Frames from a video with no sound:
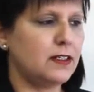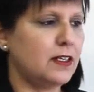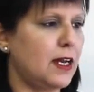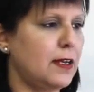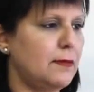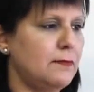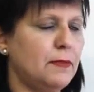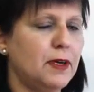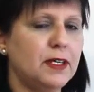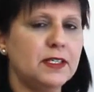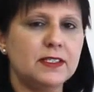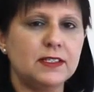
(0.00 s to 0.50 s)

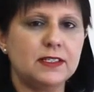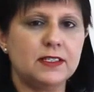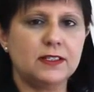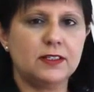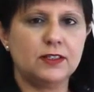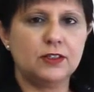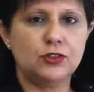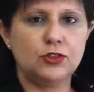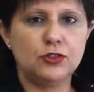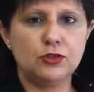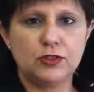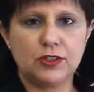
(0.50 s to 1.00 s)
I must
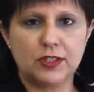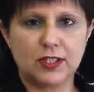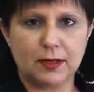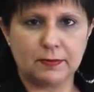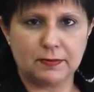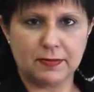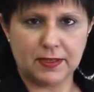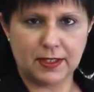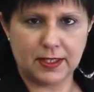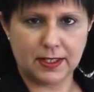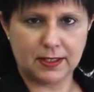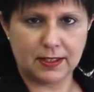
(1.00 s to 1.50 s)
do
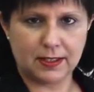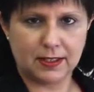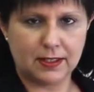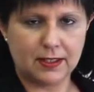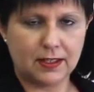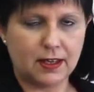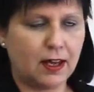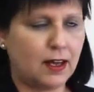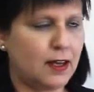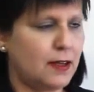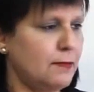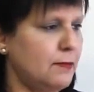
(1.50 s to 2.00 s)
something.
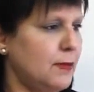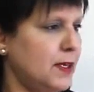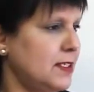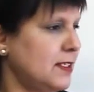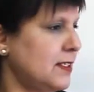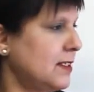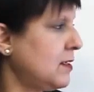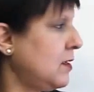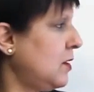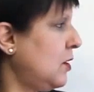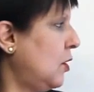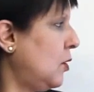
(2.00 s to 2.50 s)
I
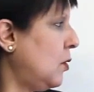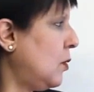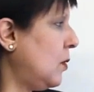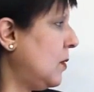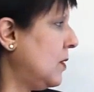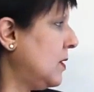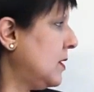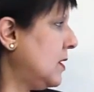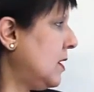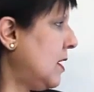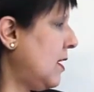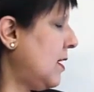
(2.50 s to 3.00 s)
must
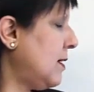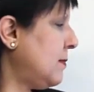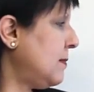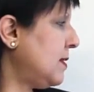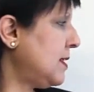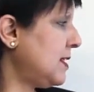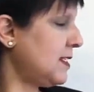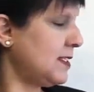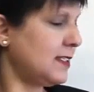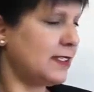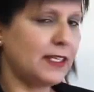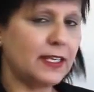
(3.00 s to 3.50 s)
go. I
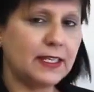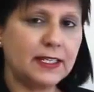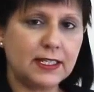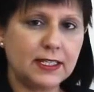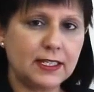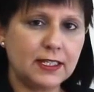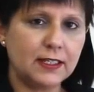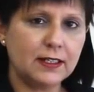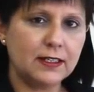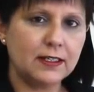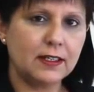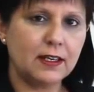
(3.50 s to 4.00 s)
must
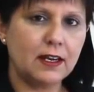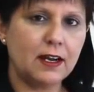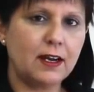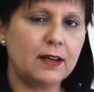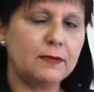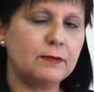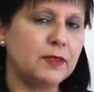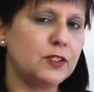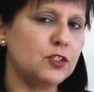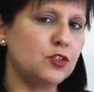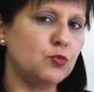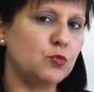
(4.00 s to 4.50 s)
study.
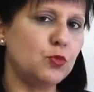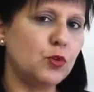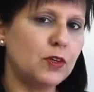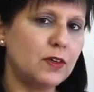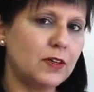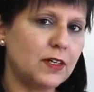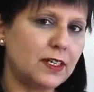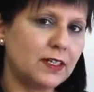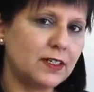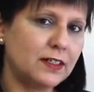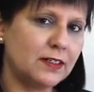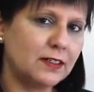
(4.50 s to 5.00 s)
I must
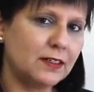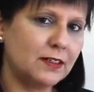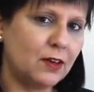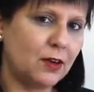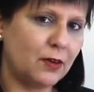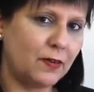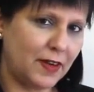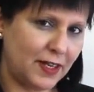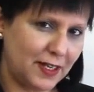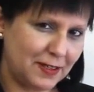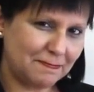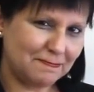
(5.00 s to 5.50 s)
work,
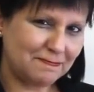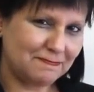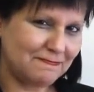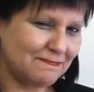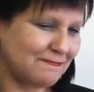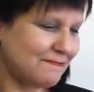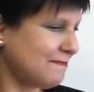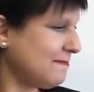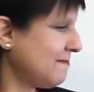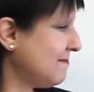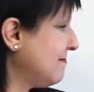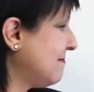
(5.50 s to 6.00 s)
all right?
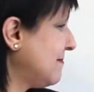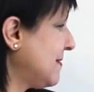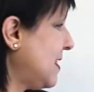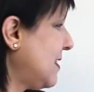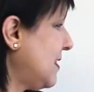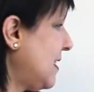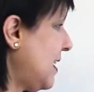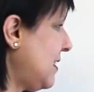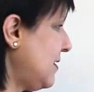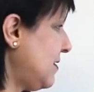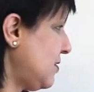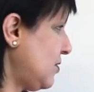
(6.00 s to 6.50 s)

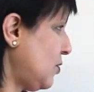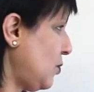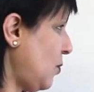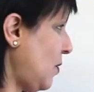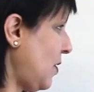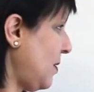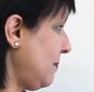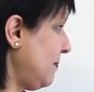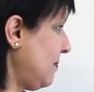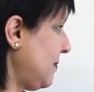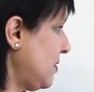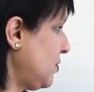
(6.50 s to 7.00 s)
And so
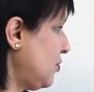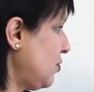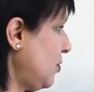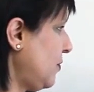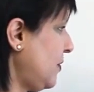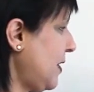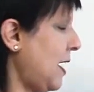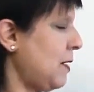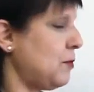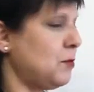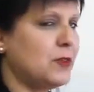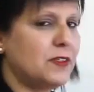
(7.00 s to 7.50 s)
on. So
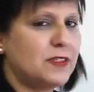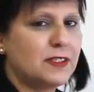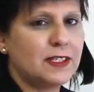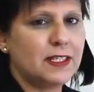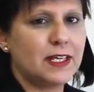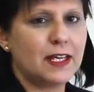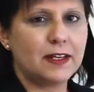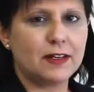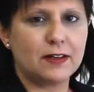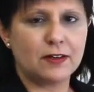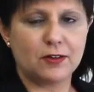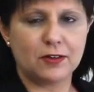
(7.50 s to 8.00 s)
that was
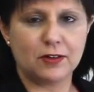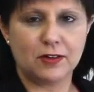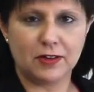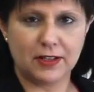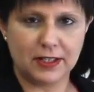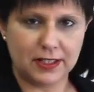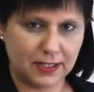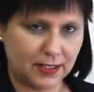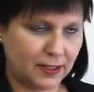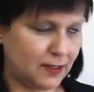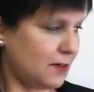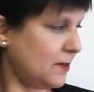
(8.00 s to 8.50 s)
the error
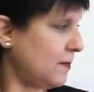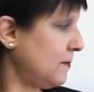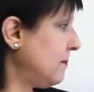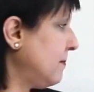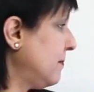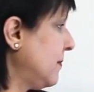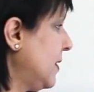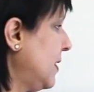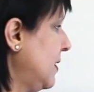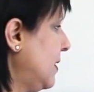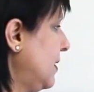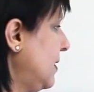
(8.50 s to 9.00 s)
here.
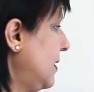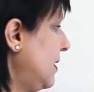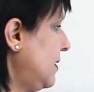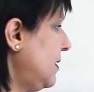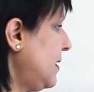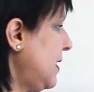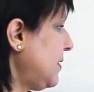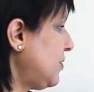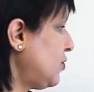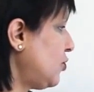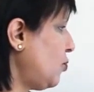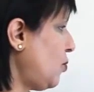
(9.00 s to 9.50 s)

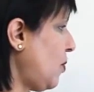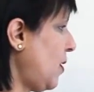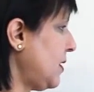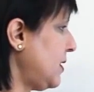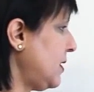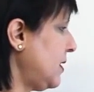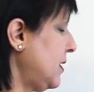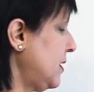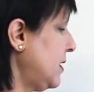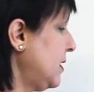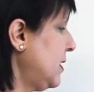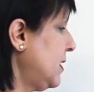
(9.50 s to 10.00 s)
Next
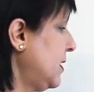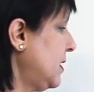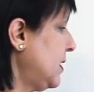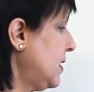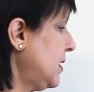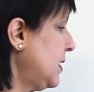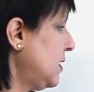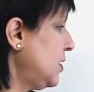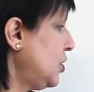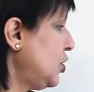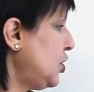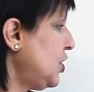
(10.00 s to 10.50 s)
one.
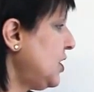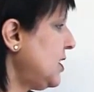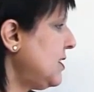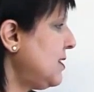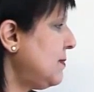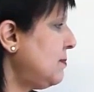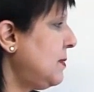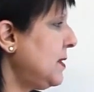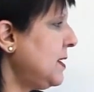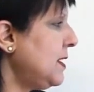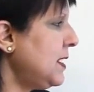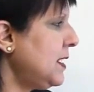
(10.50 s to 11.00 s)

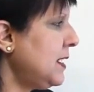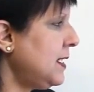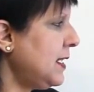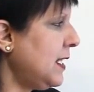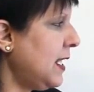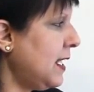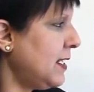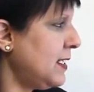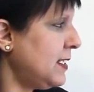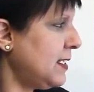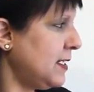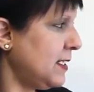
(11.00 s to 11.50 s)
She's been in
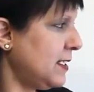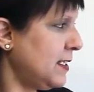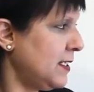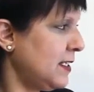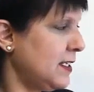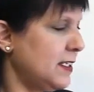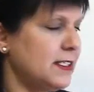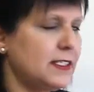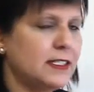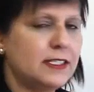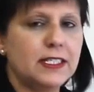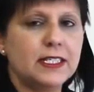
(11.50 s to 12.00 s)

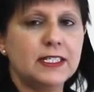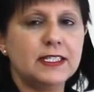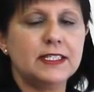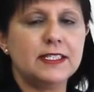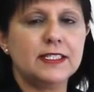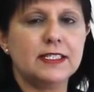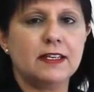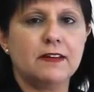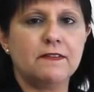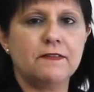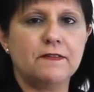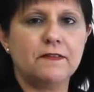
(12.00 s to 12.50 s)
London since
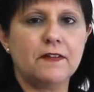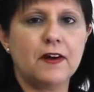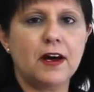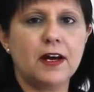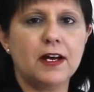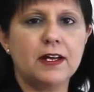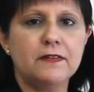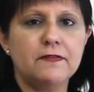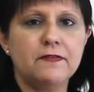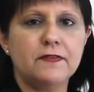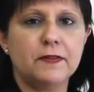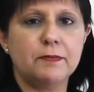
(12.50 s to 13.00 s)

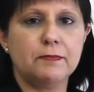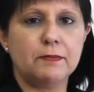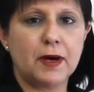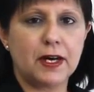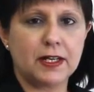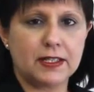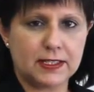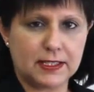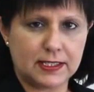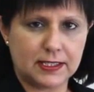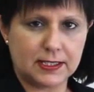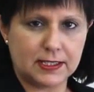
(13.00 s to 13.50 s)
5
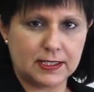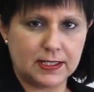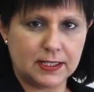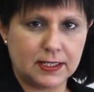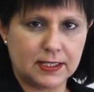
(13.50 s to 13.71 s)
months.